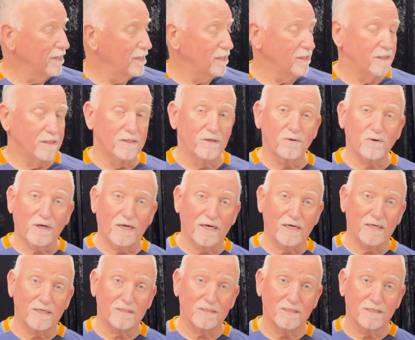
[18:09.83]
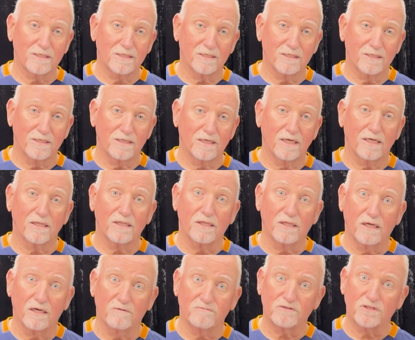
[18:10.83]
Little kids
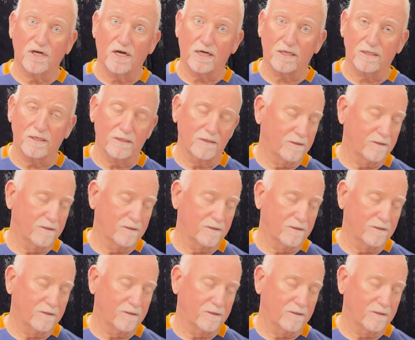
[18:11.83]
love chocolate.